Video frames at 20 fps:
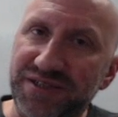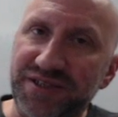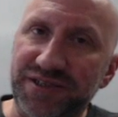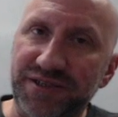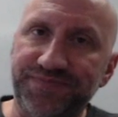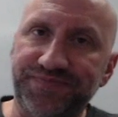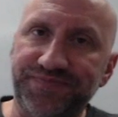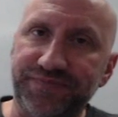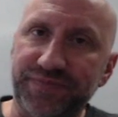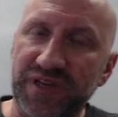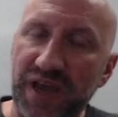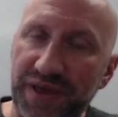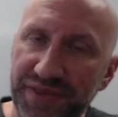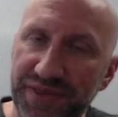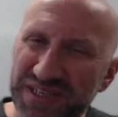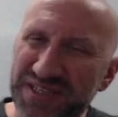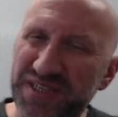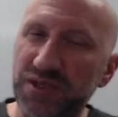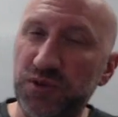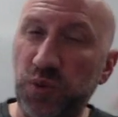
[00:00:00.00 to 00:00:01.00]
is,
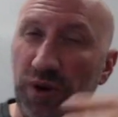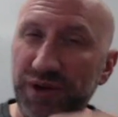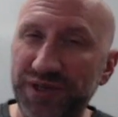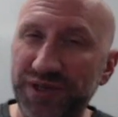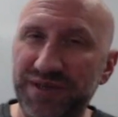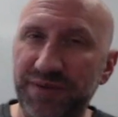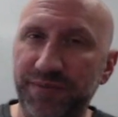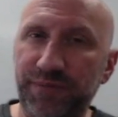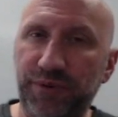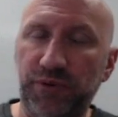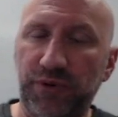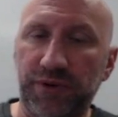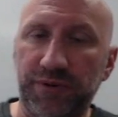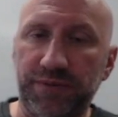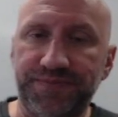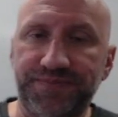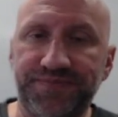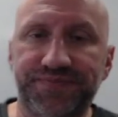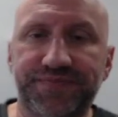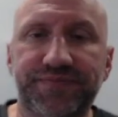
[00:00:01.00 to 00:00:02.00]
okay, this is why it's
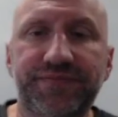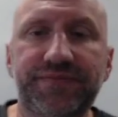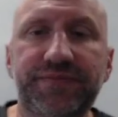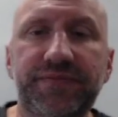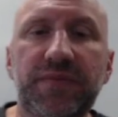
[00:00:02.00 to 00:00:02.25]
important.